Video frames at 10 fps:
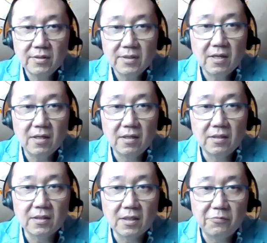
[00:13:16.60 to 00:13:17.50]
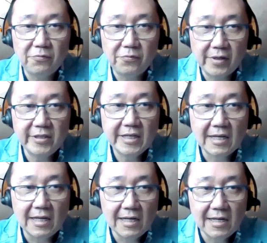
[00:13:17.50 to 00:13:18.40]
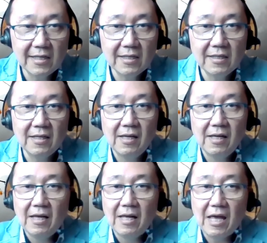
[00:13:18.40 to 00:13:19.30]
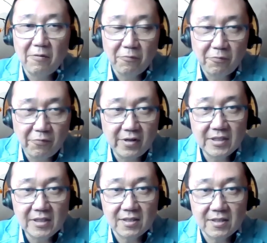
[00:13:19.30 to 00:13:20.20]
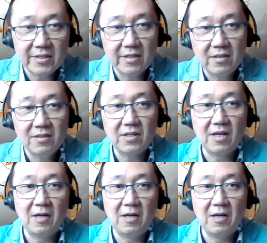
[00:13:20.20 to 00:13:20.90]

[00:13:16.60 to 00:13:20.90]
That is a very clear and very succinct